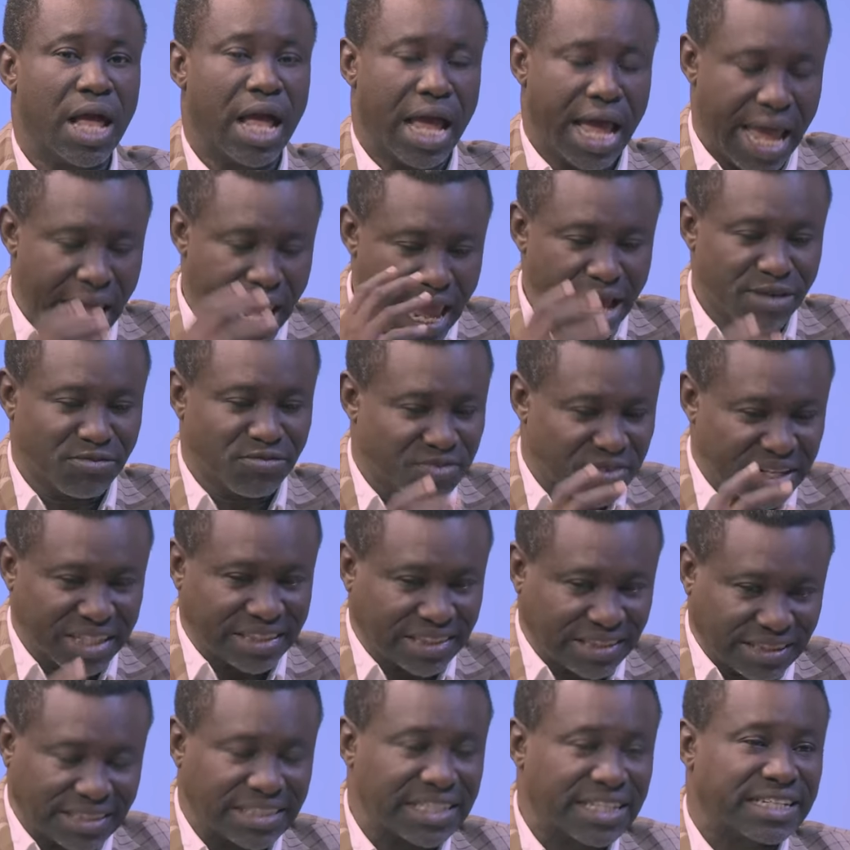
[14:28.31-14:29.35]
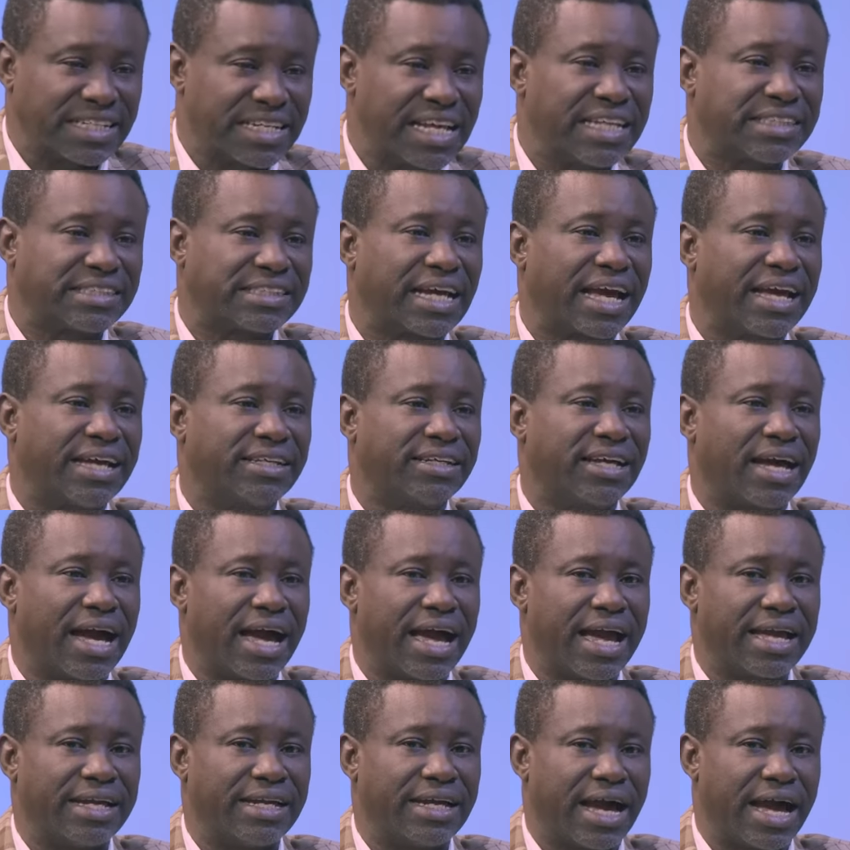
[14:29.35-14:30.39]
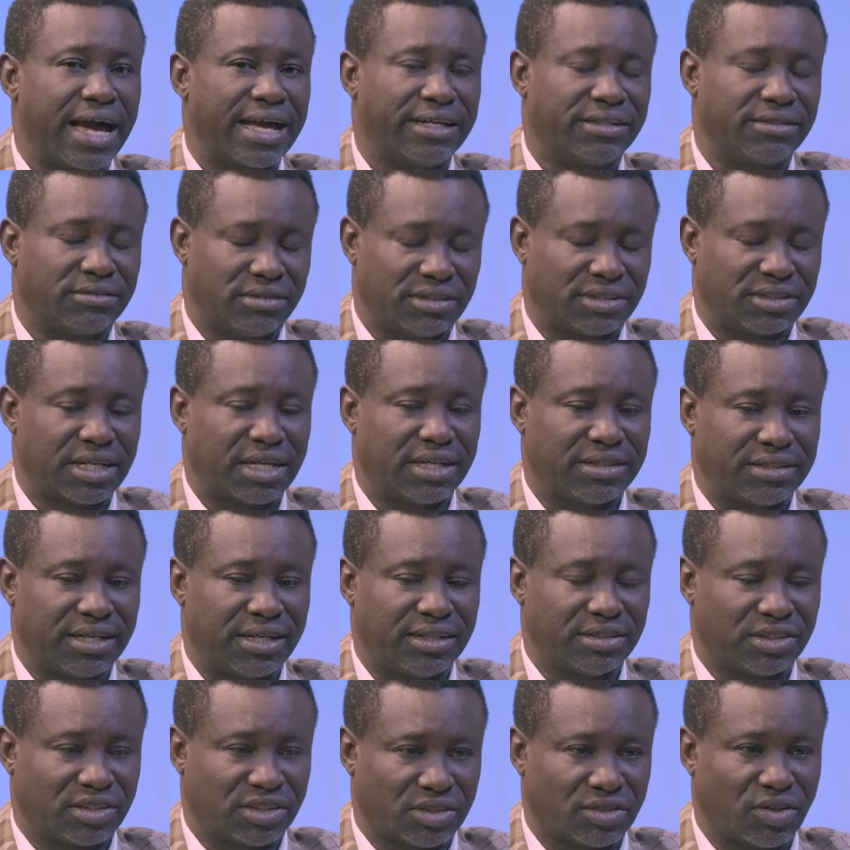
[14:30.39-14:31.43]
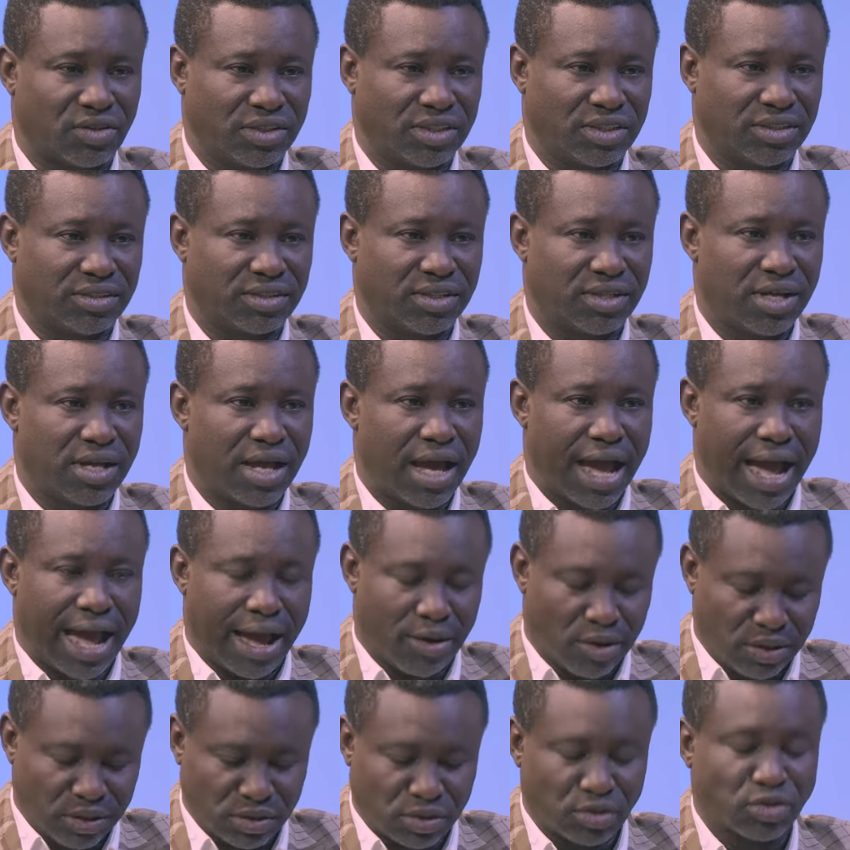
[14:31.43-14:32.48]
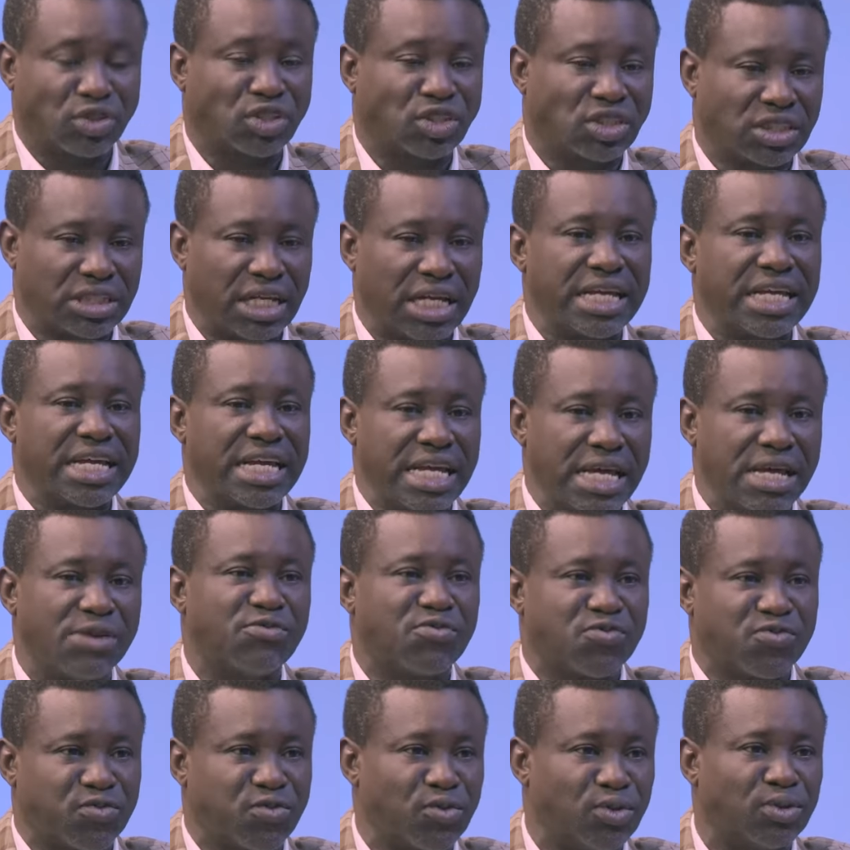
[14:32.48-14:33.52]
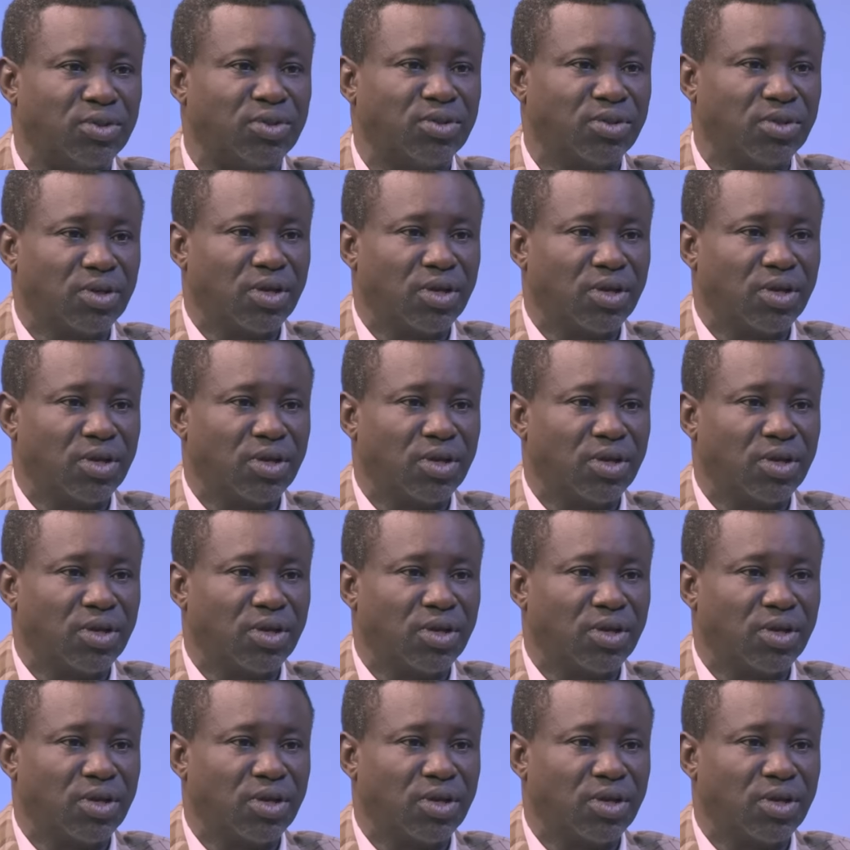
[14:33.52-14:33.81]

Every sickness I, I, I research and study I want to see if food